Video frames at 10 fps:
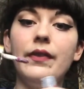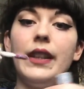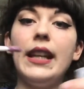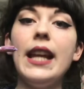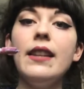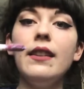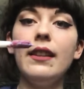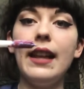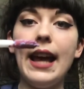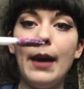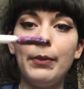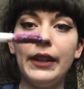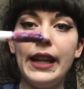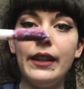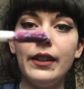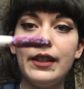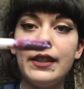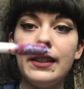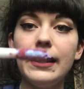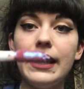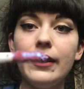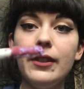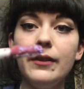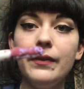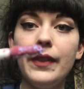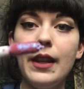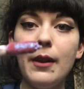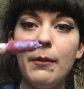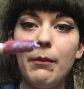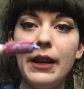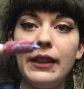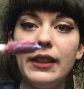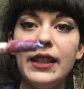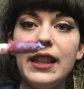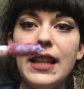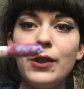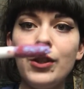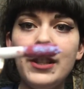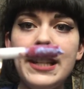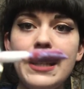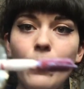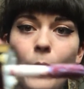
Again, applicator is little, but look at that sheen.